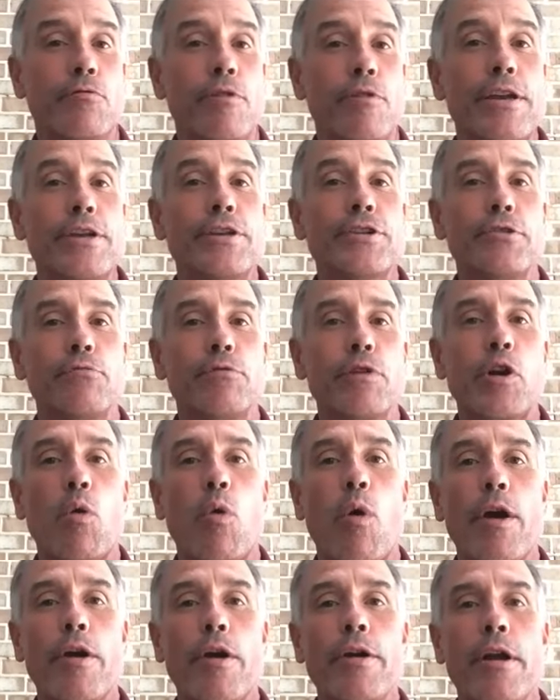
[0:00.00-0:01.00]
raise the
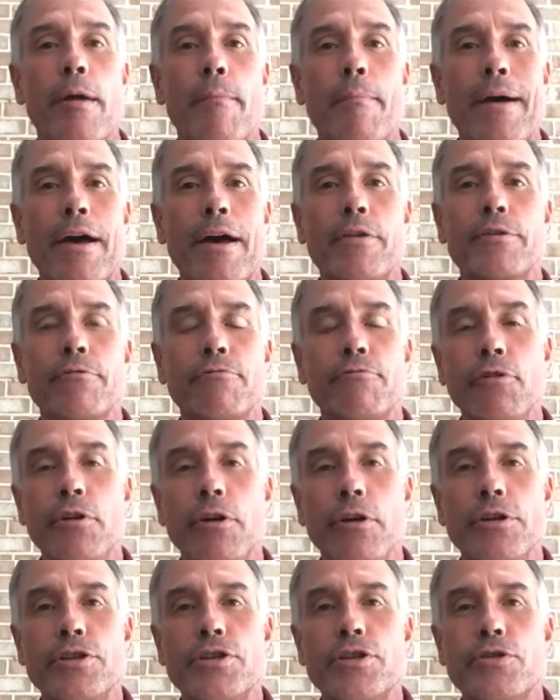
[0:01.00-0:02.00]
required amount of
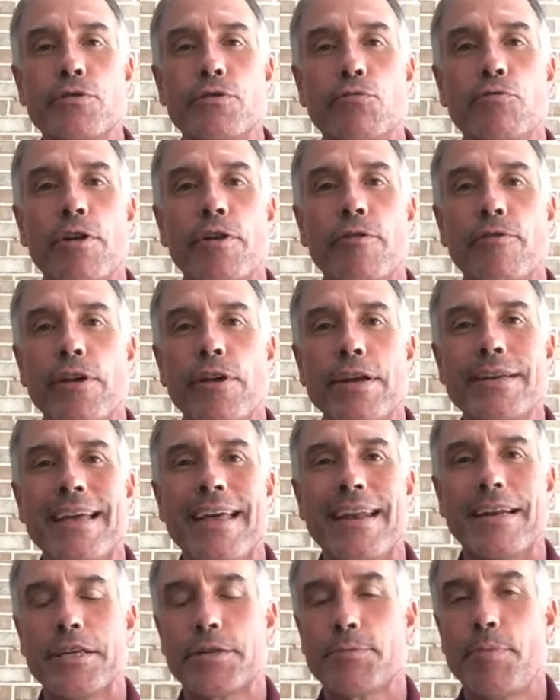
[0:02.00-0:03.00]
funds to renovate
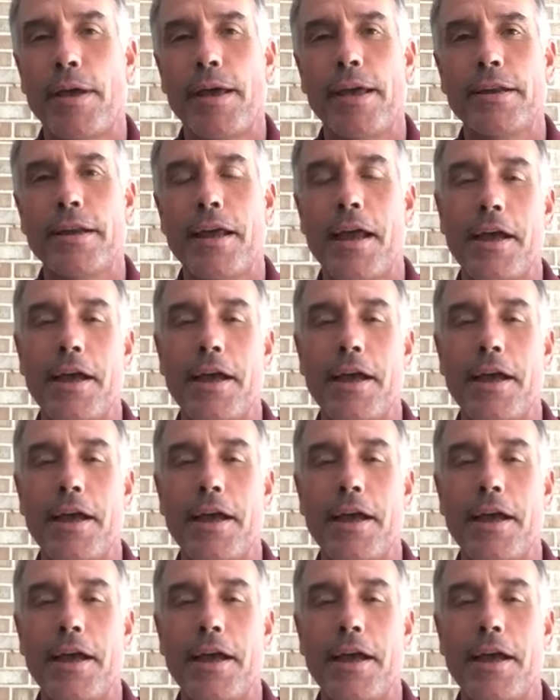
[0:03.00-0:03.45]
and expand